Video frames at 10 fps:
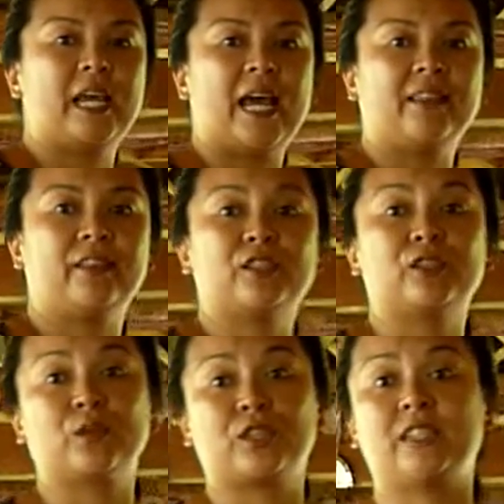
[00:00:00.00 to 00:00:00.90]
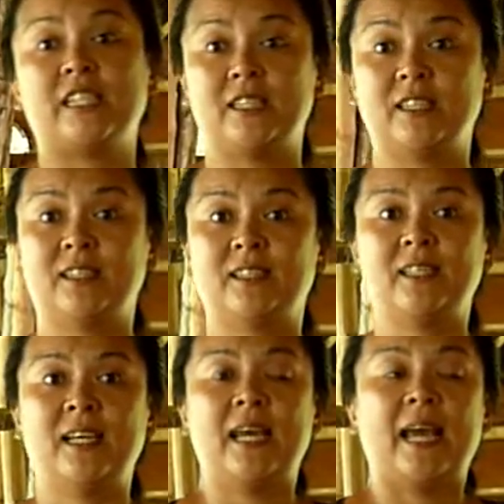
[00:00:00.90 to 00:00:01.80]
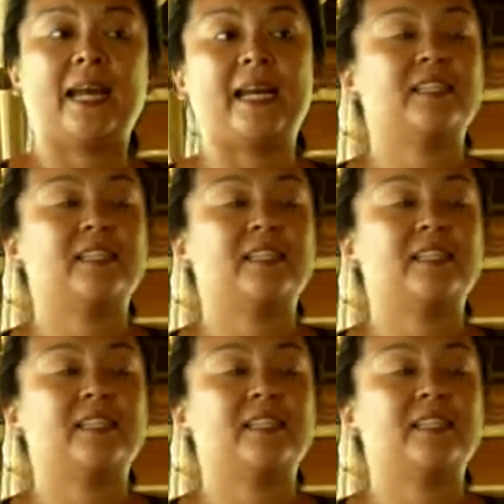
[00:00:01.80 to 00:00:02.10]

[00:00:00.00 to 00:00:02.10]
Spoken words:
at their social needs. And in